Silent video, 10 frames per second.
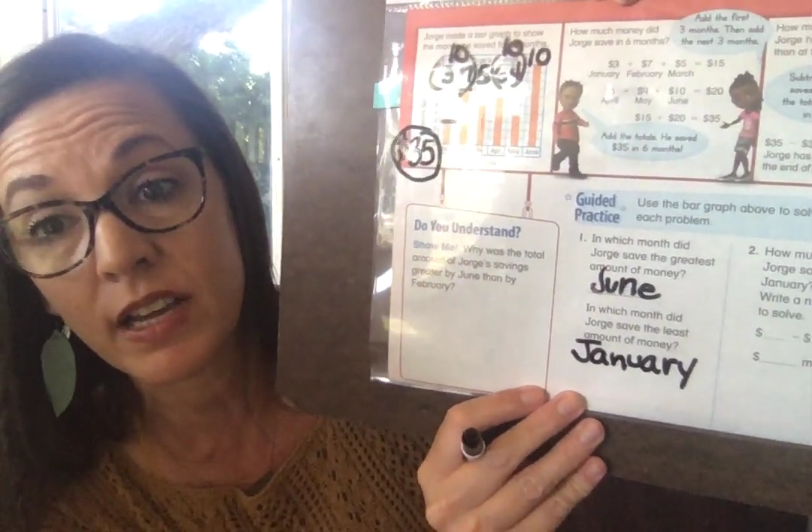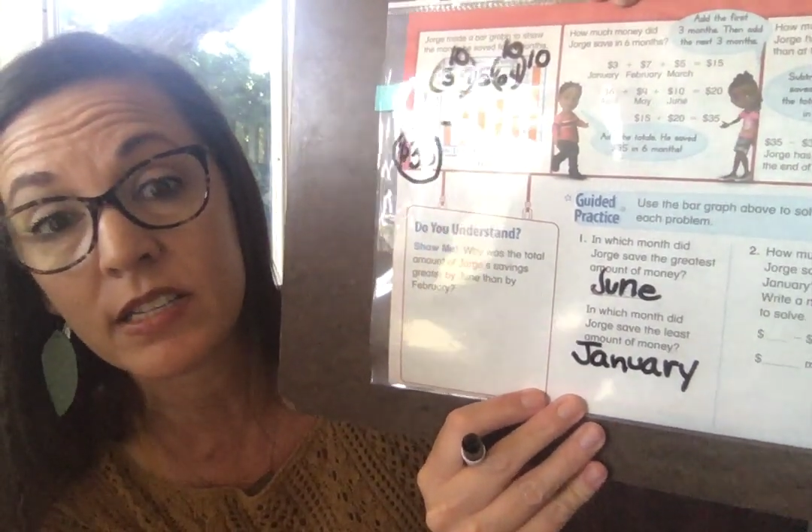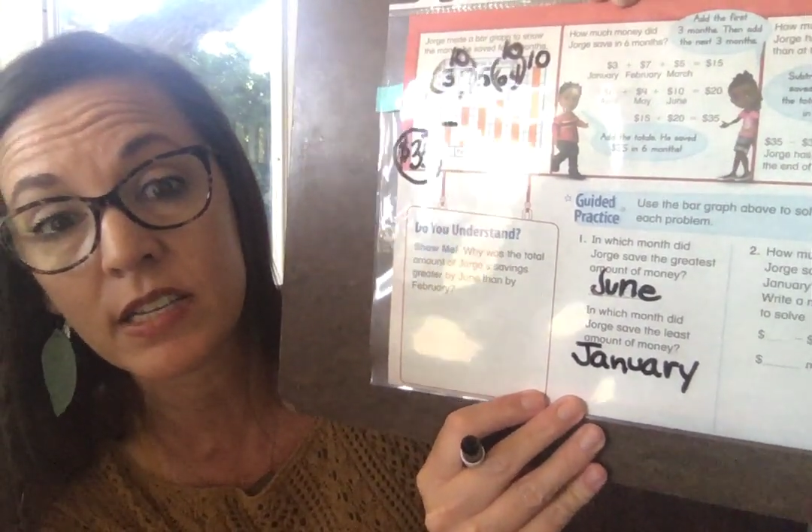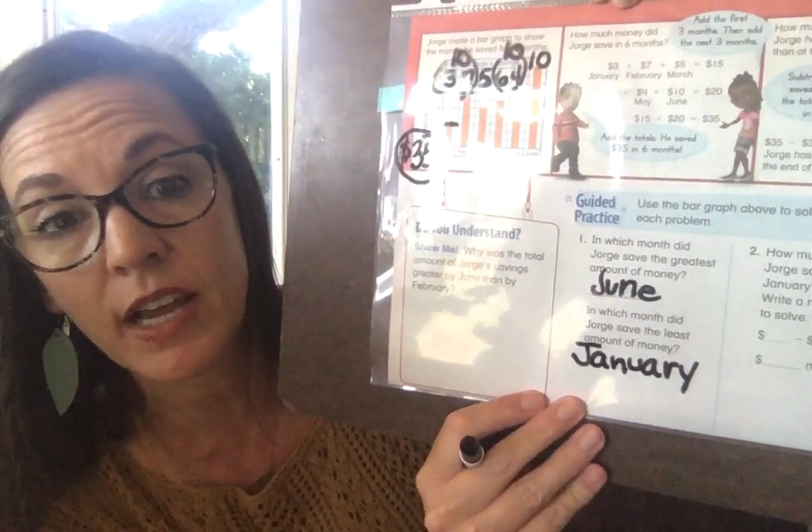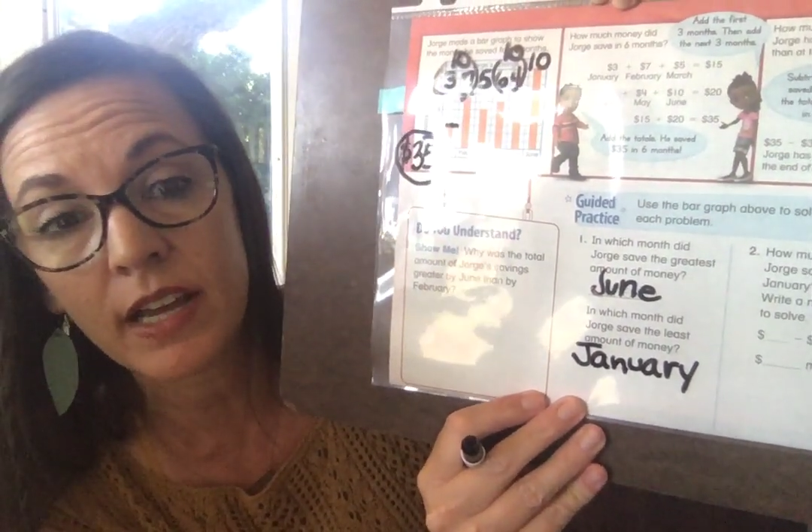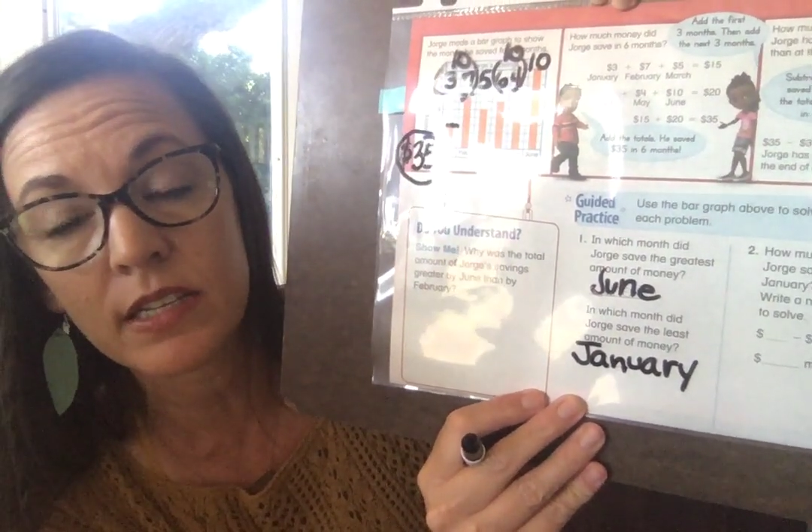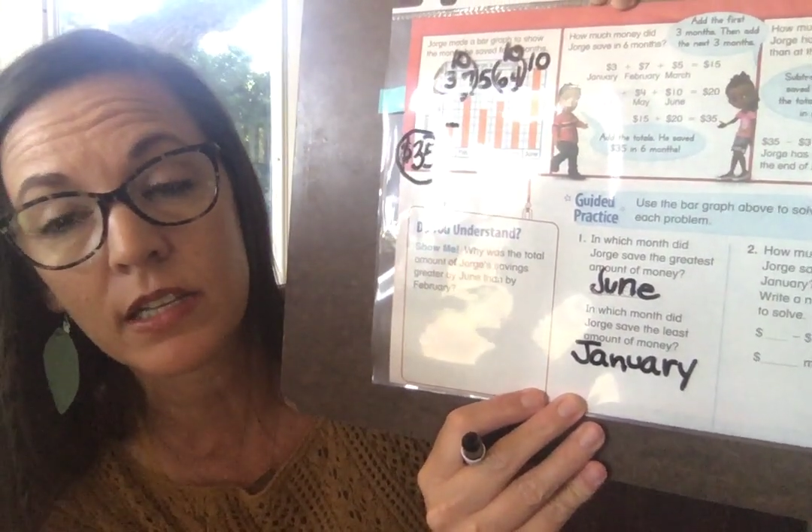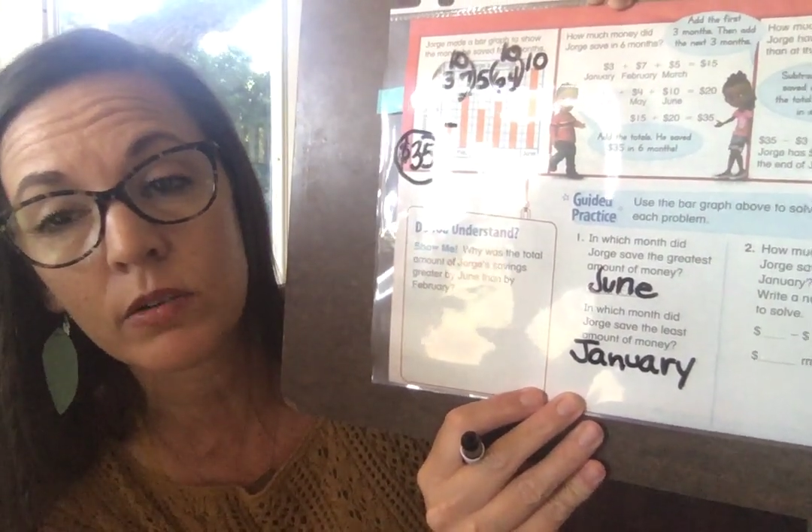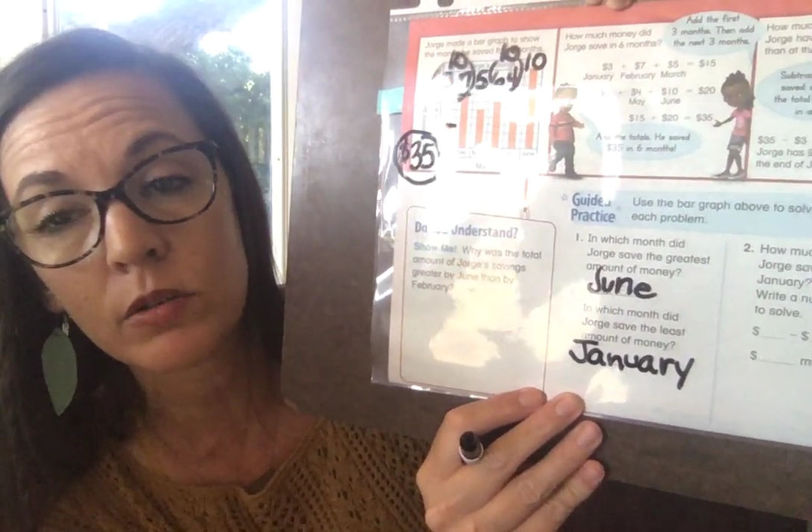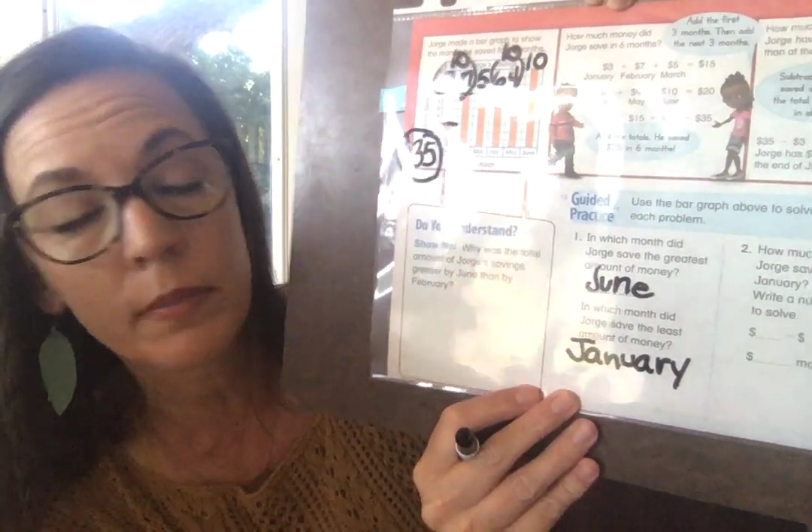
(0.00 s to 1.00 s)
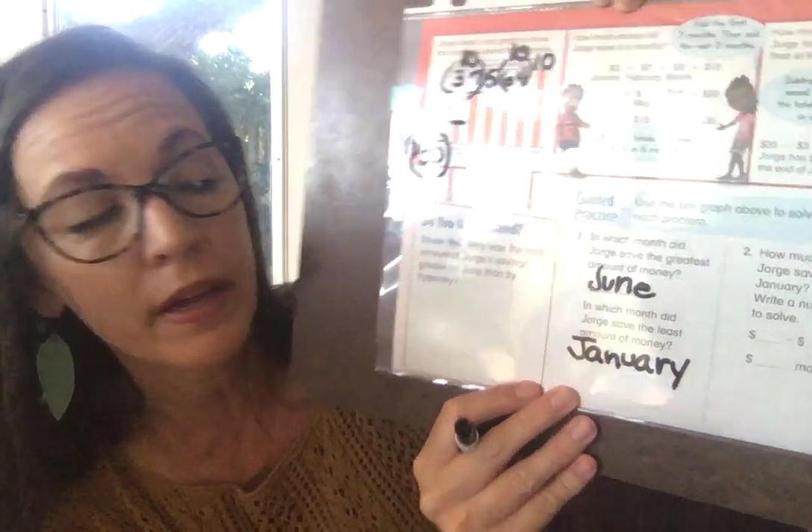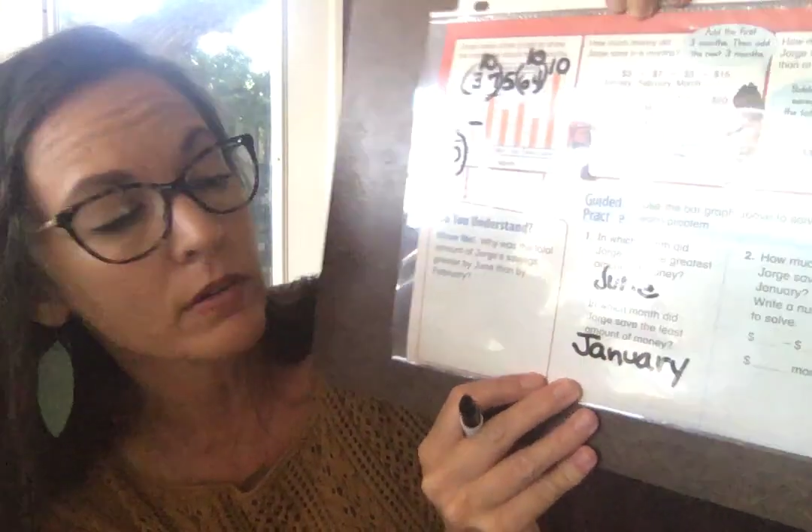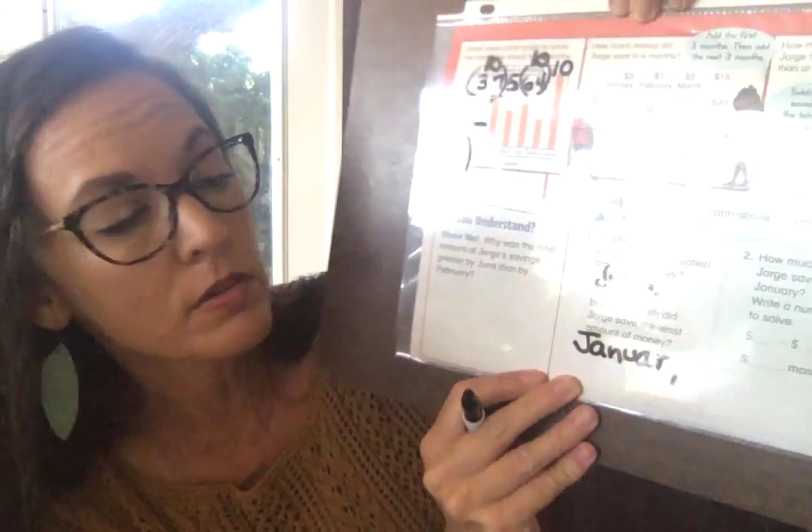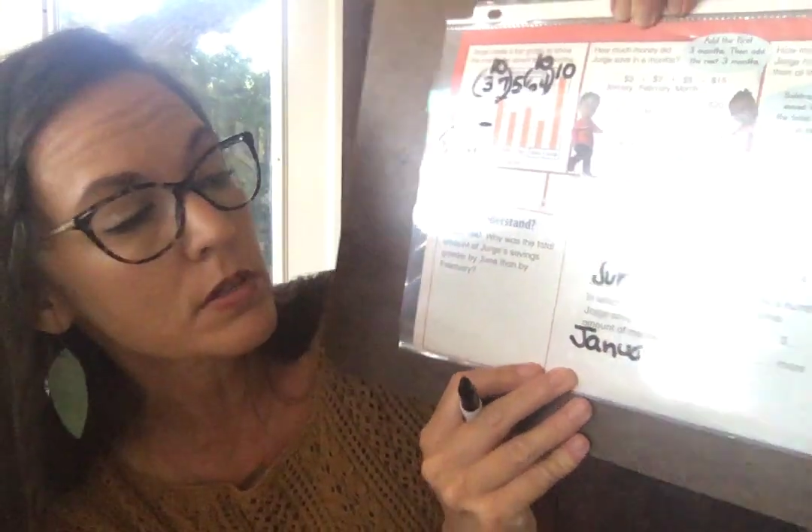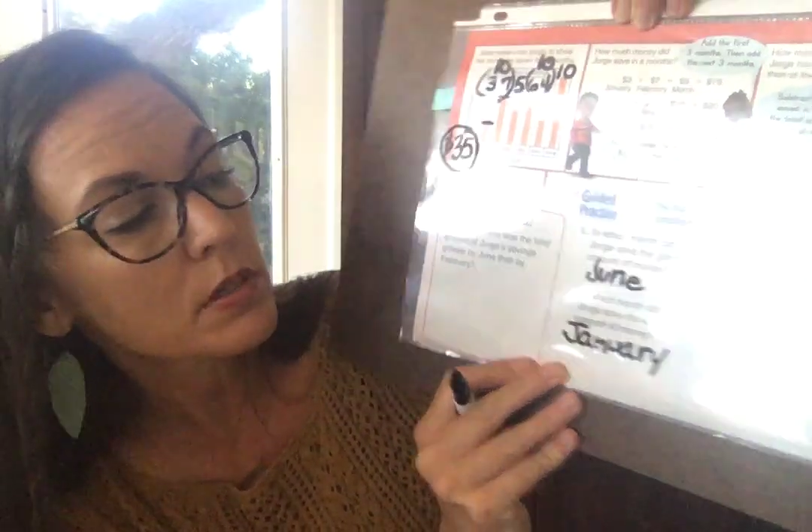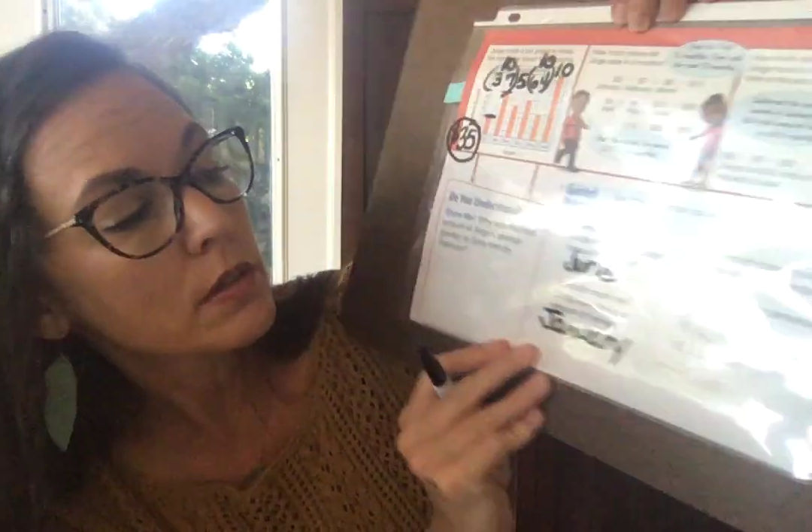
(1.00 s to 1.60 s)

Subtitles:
has a nice little amount.